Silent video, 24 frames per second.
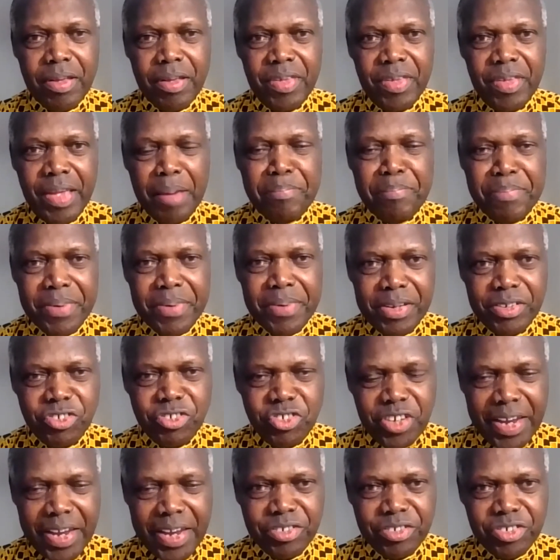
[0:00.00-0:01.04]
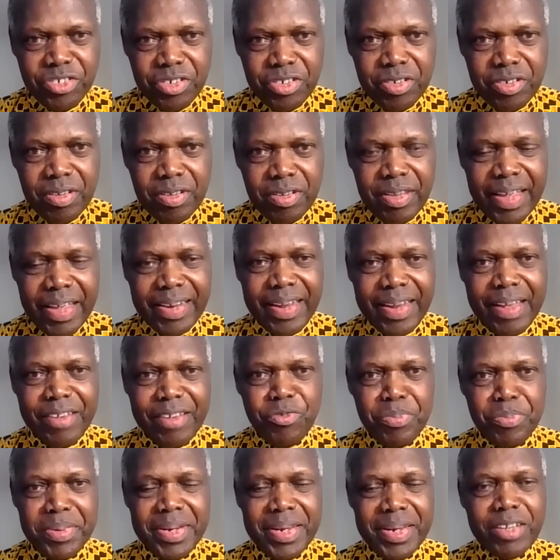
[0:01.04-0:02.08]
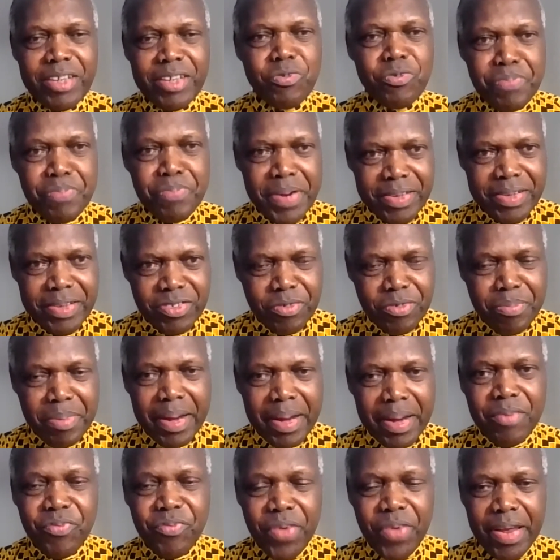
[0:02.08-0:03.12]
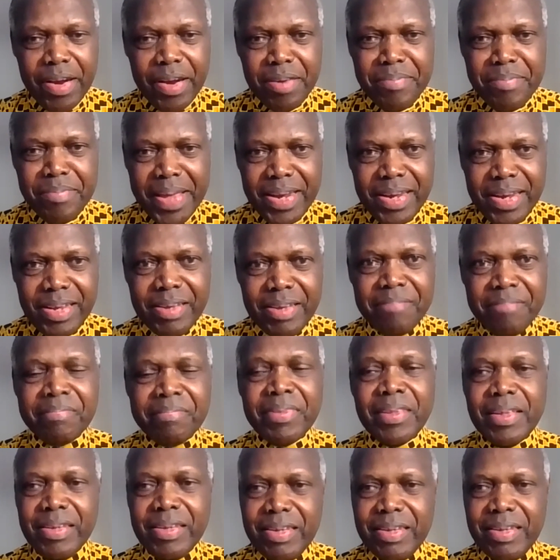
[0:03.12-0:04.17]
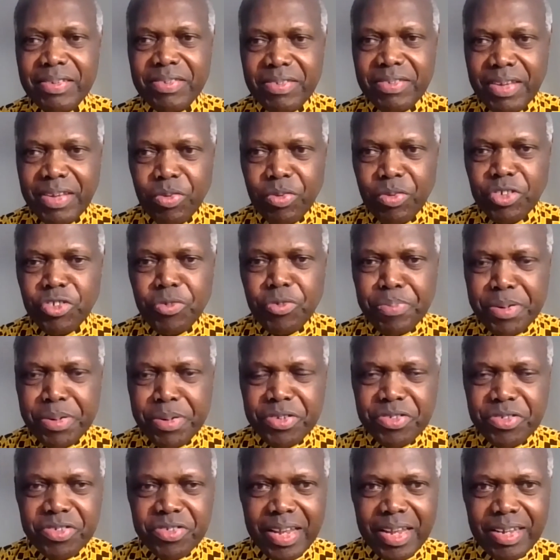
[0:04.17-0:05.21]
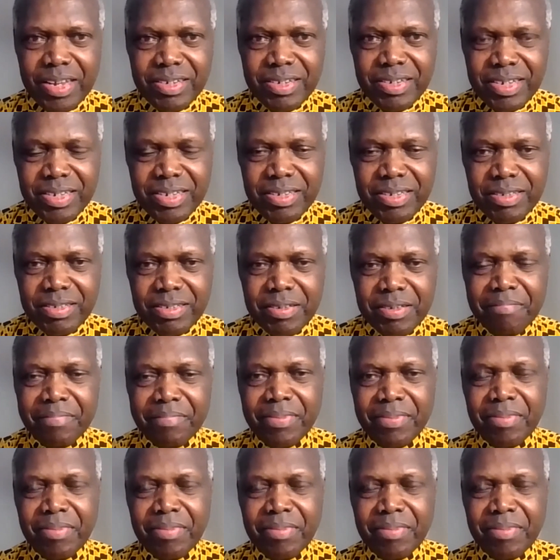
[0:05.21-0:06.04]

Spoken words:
the appreciation that has been expressed by very many distinguished personalities